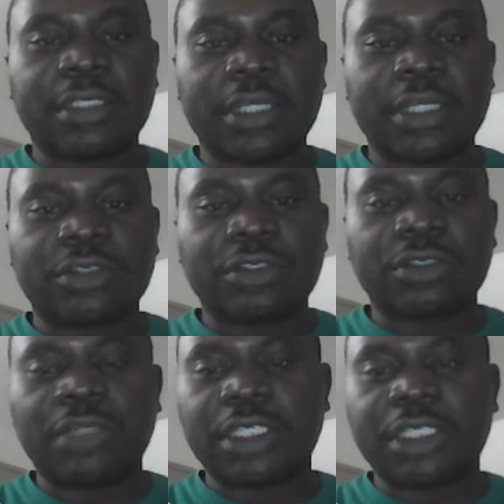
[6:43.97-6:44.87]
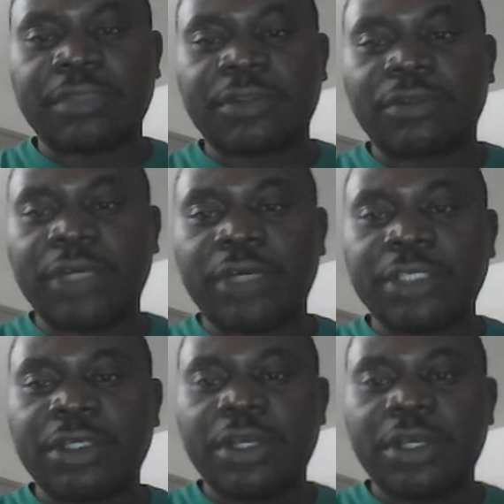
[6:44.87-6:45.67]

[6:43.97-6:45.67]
International Scholarship. So what